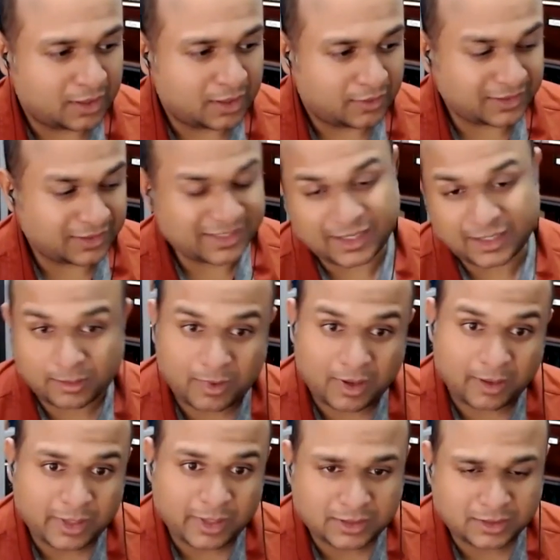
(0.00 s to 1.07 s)
the Ten
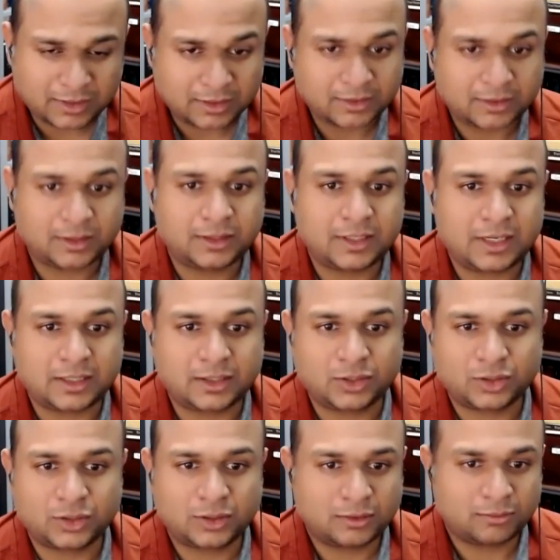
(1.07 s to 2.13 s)
Commandments to
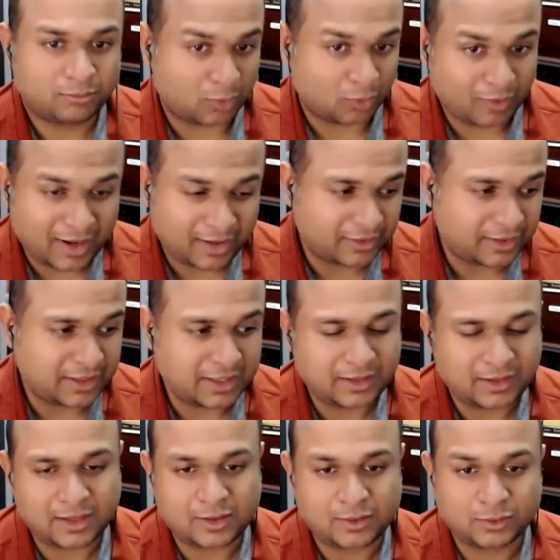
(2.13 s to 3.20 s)
teach morality.
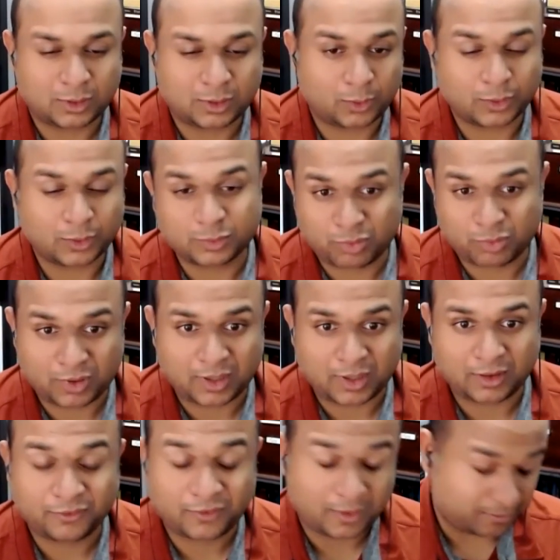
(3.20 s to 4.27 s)
They used the Lord's
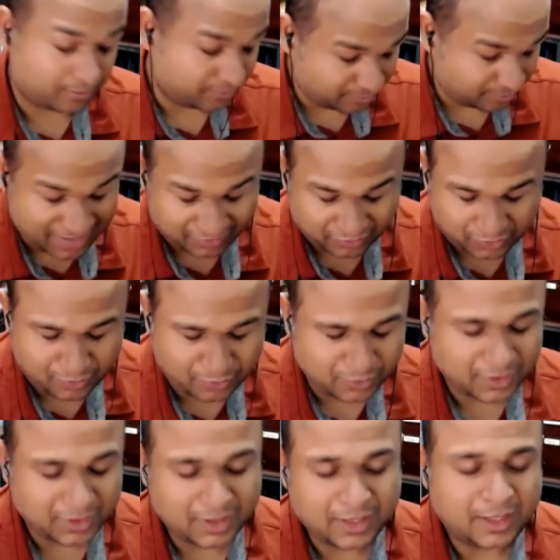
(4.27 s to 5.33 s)
Prayer from Matthew
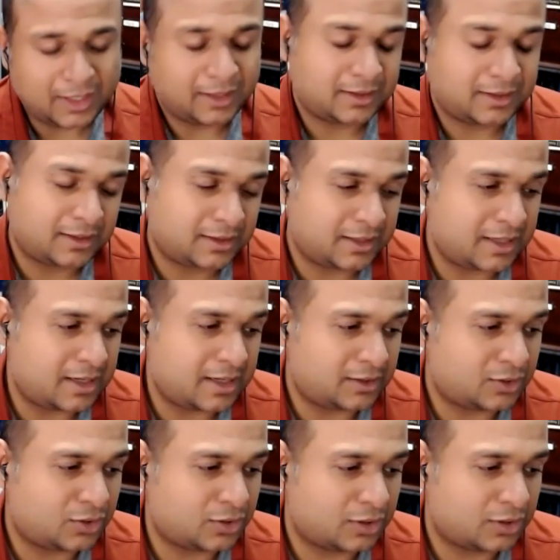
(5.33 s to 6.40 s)
to
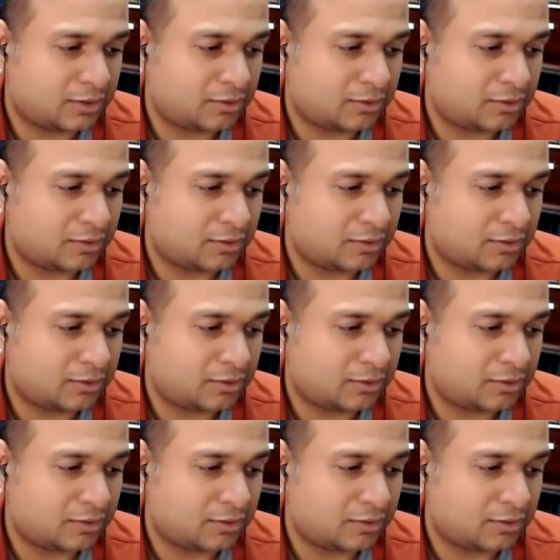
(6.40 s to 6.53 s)
teach